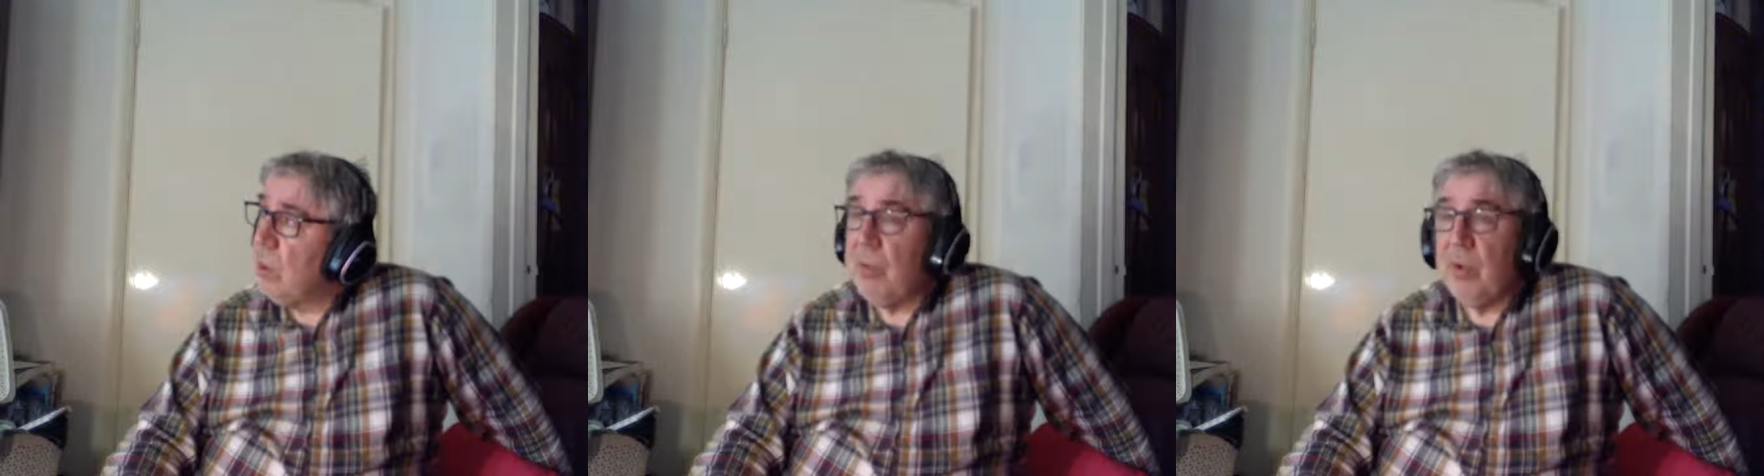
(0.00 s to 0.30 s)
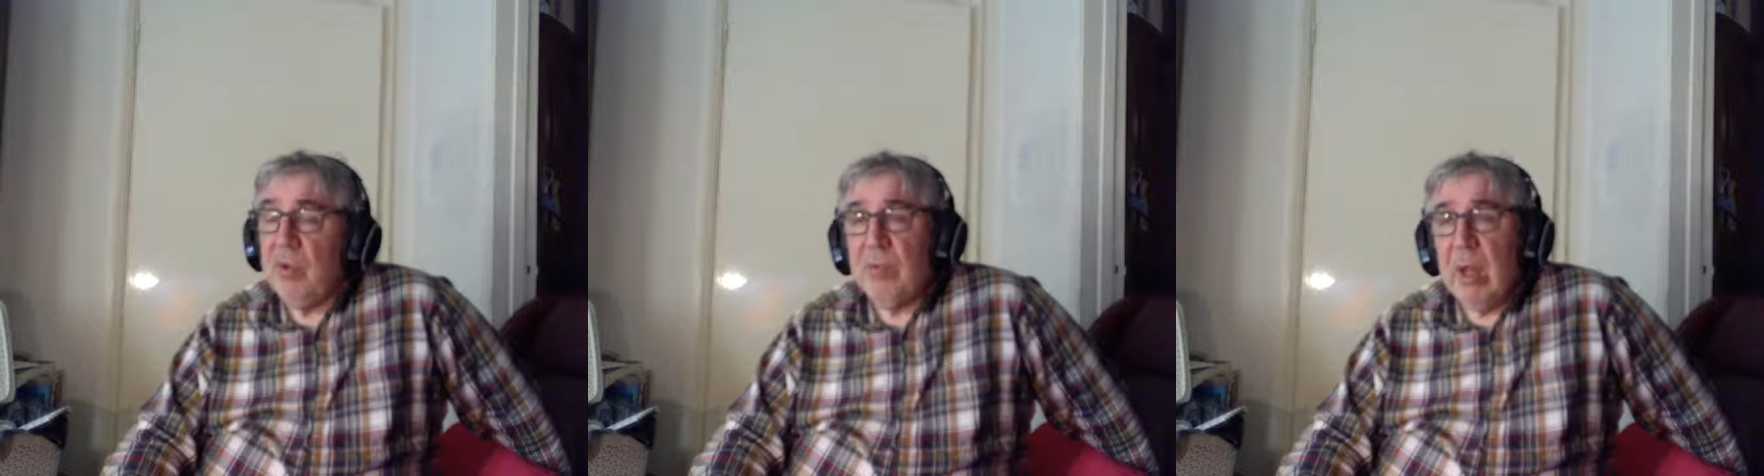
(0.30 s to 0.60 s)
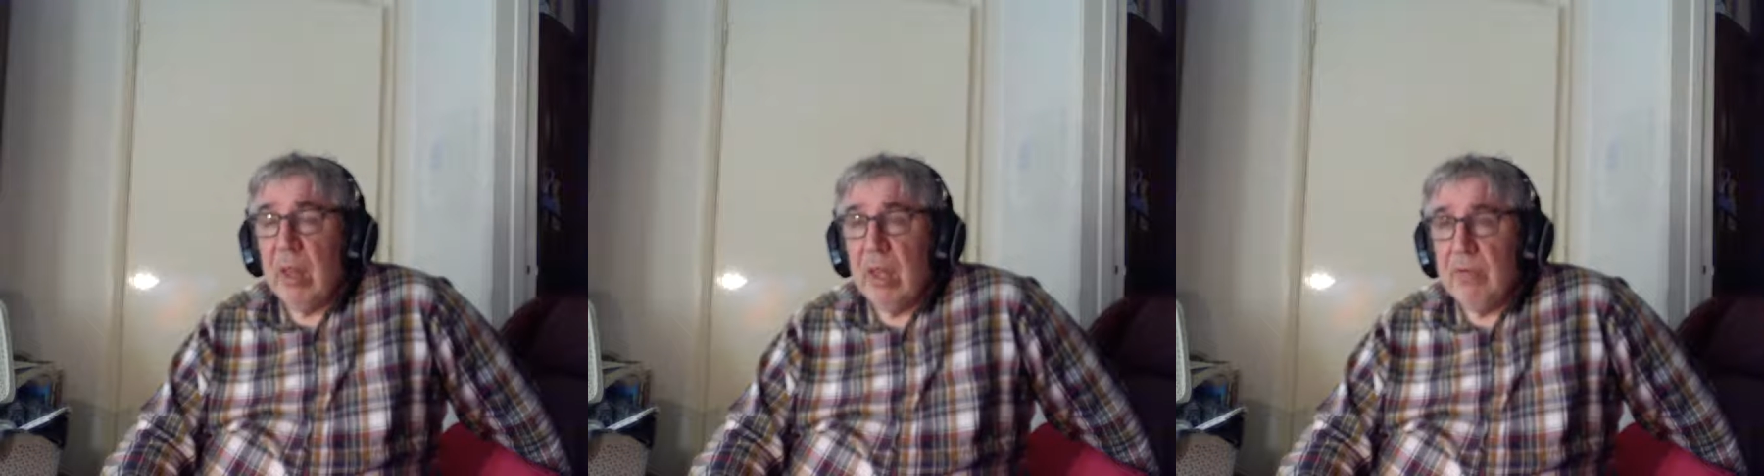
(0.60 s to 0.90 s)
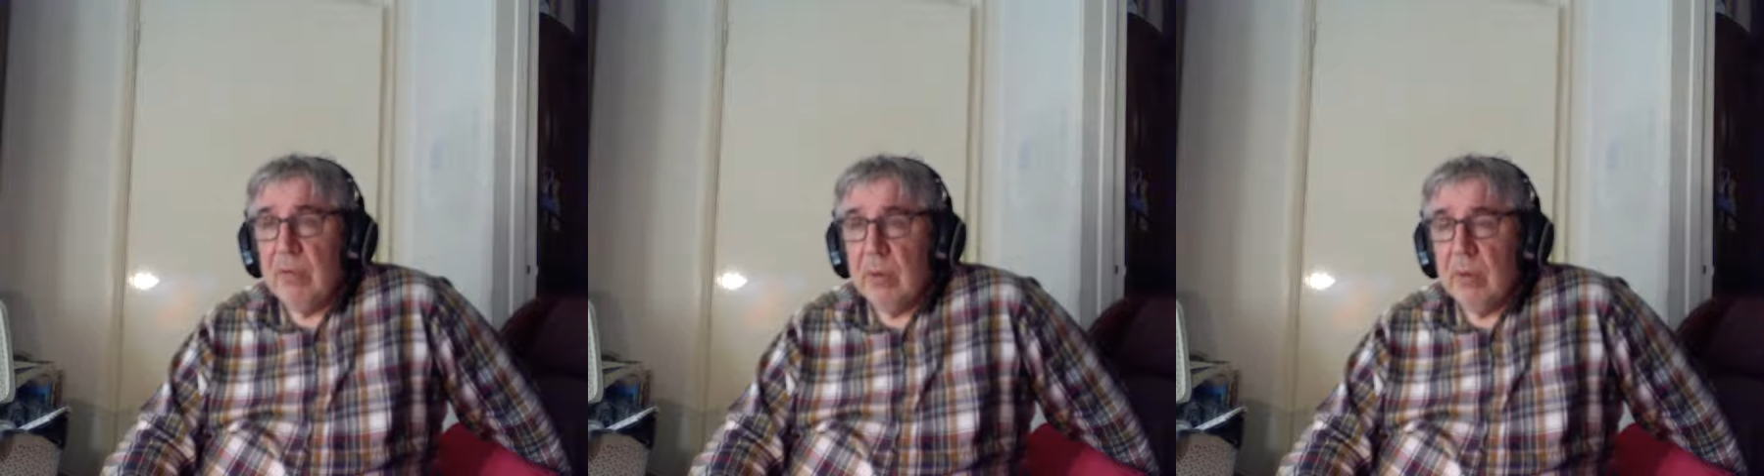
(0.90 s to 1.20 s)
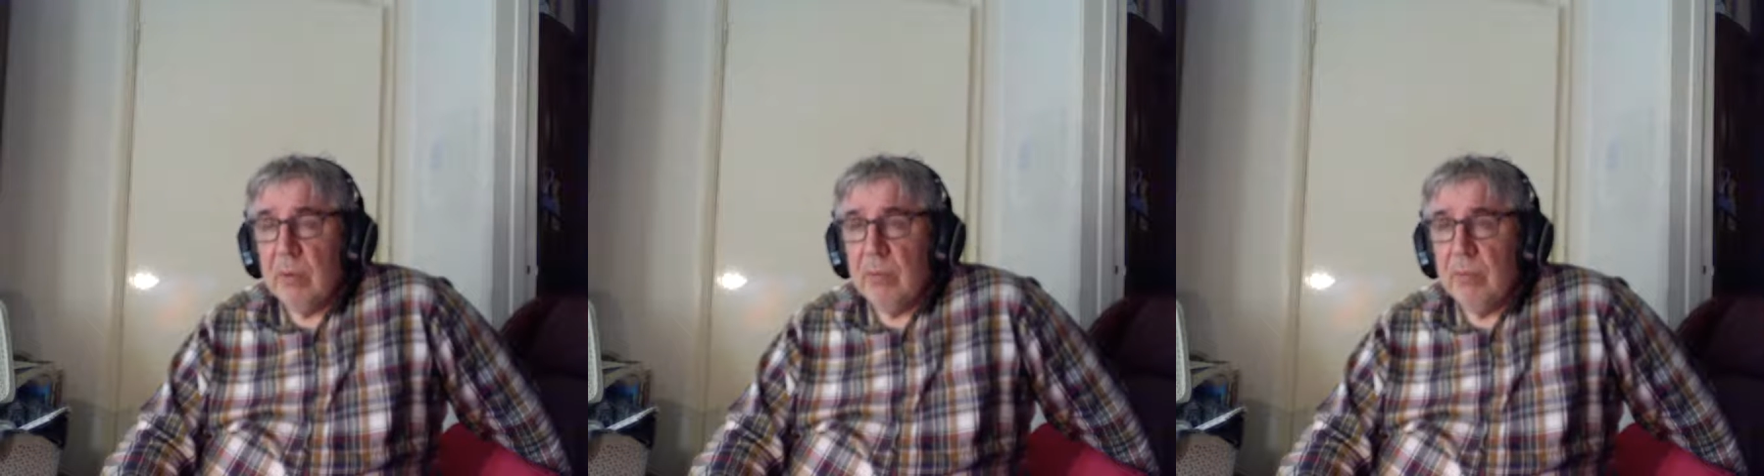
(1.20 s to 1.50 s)
improve my life
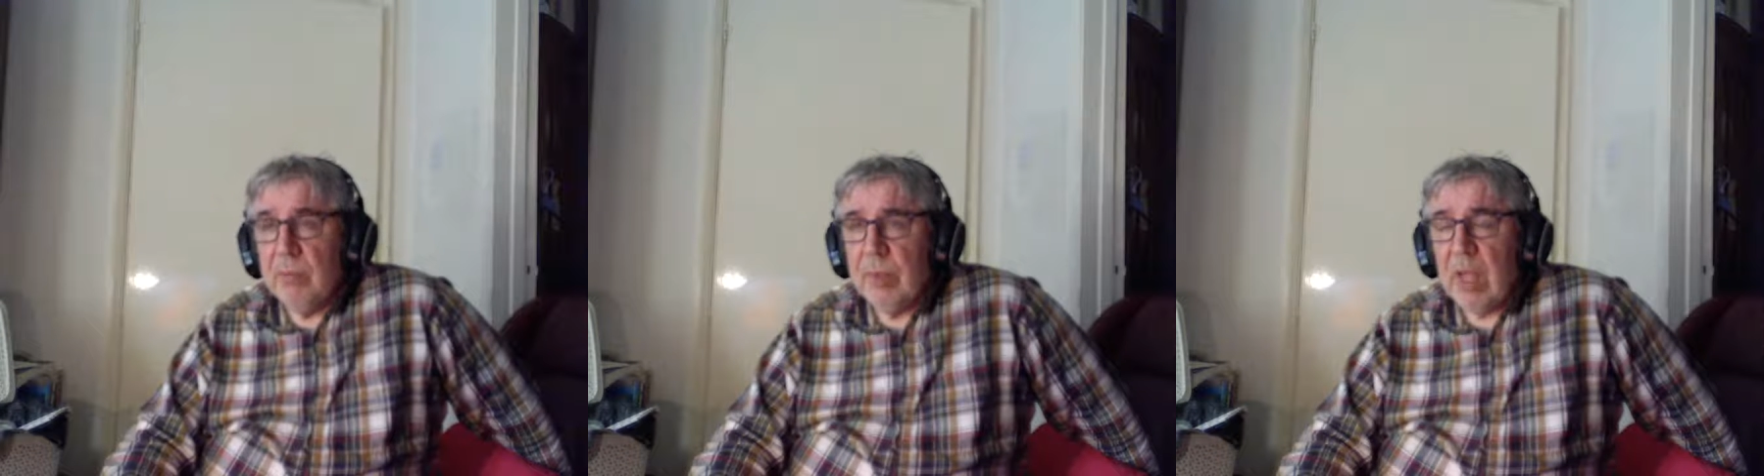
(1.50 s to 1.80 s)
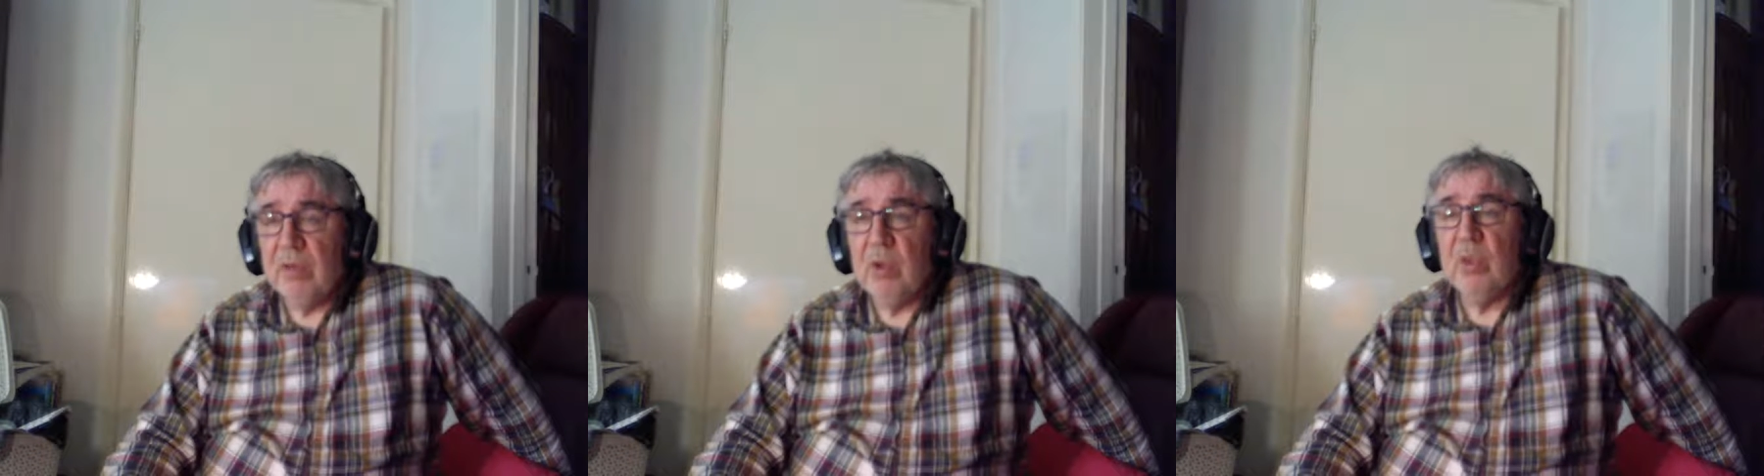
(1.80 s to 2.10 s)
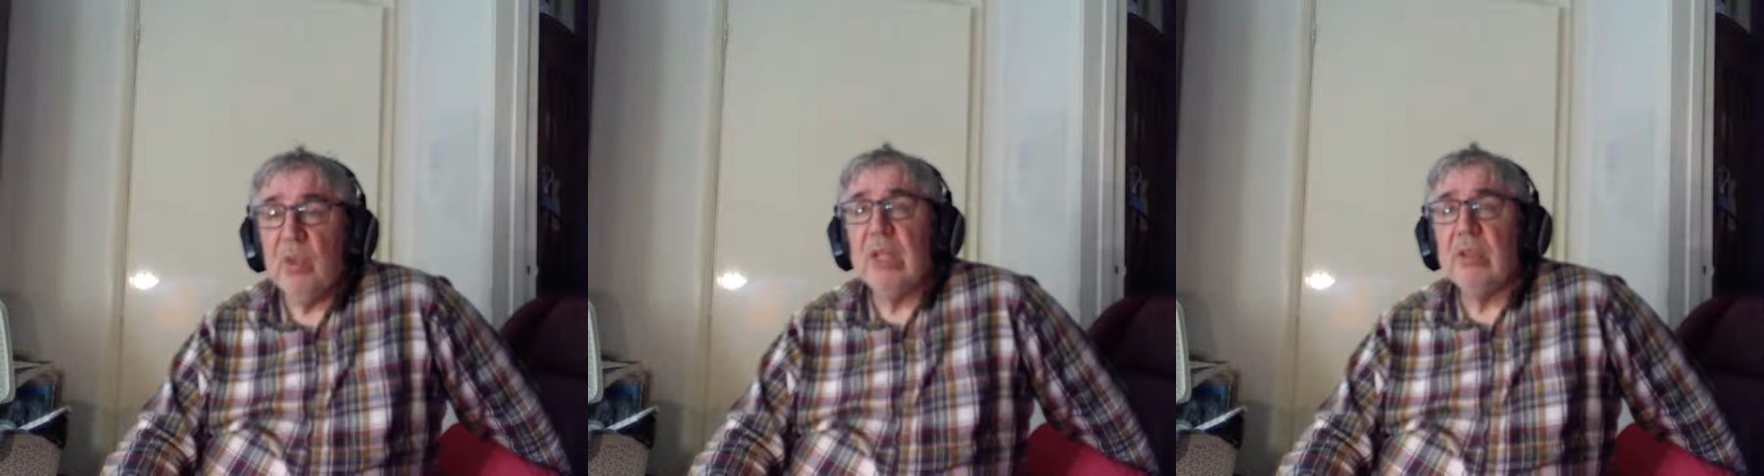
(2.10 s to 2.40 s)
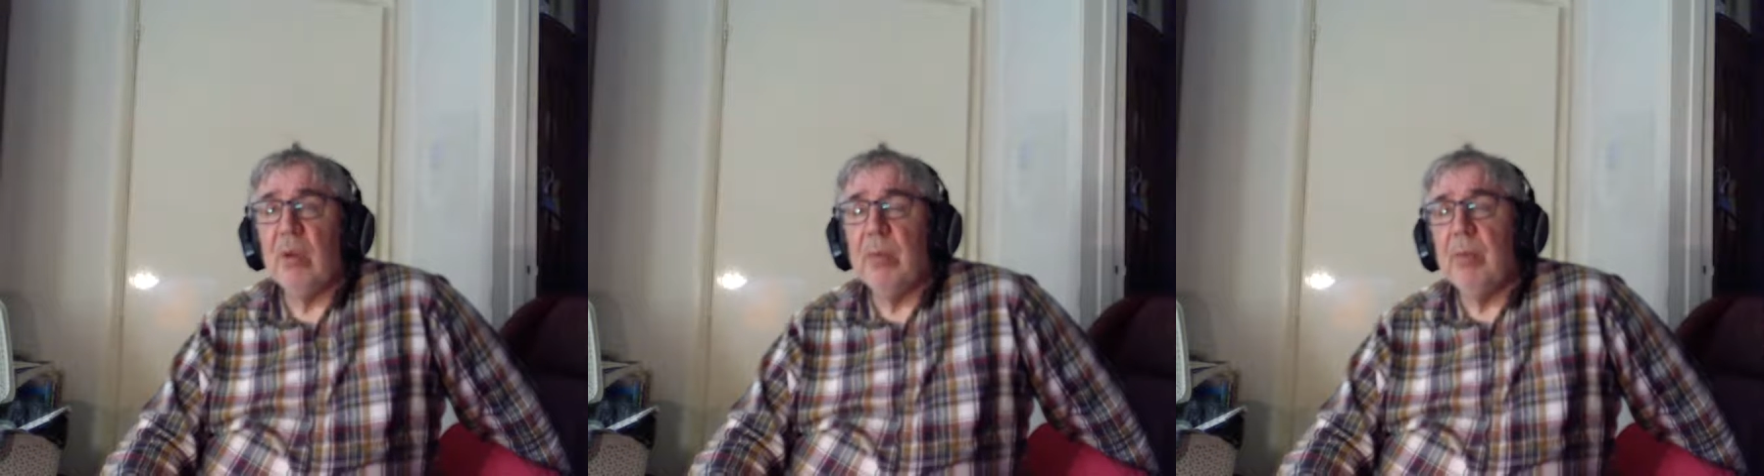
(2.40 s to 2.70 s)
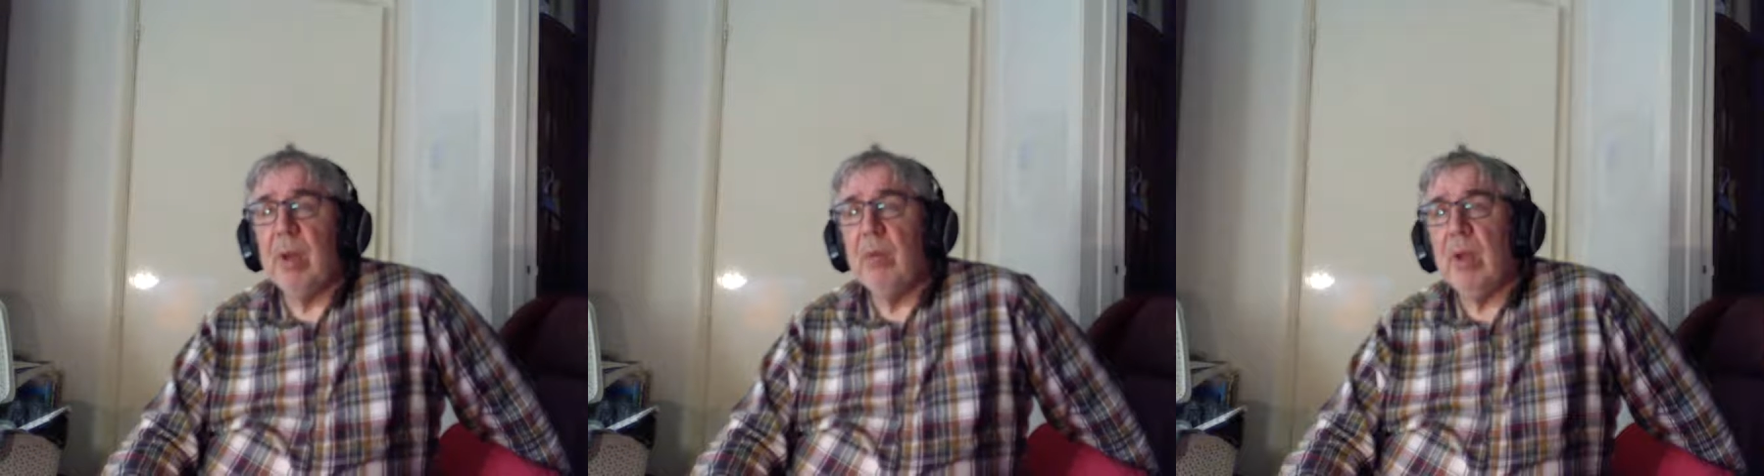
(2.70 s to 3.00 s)
and have good things
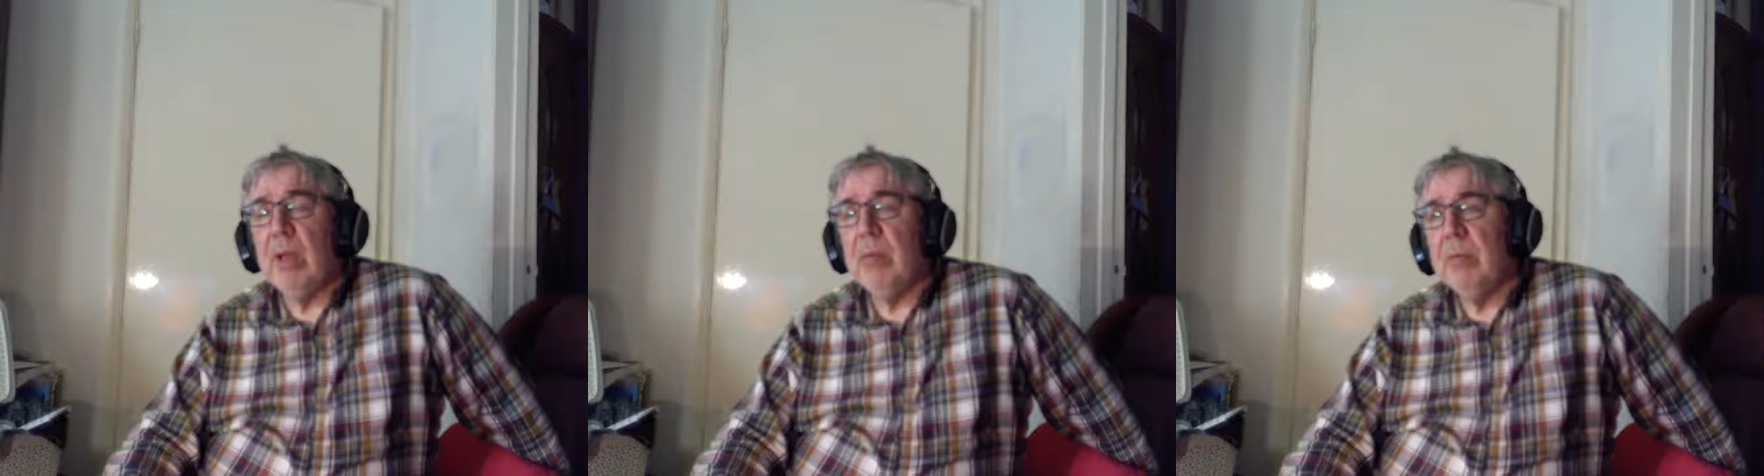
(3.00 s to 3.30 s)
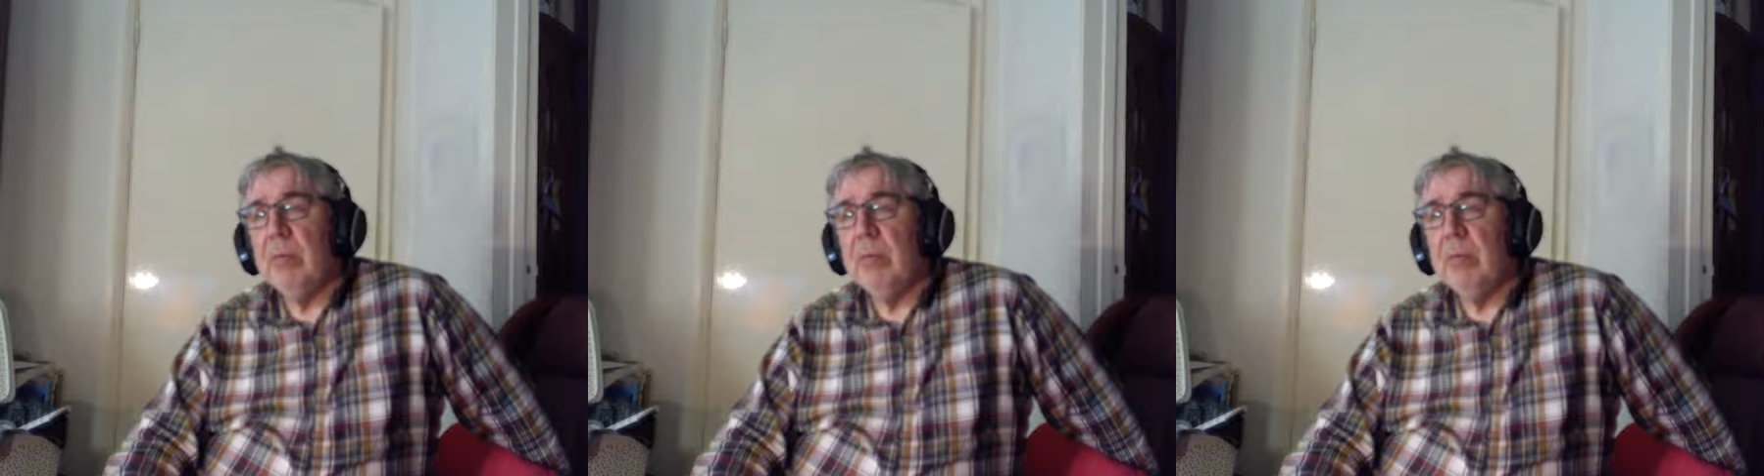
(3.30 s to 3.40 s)
coming my way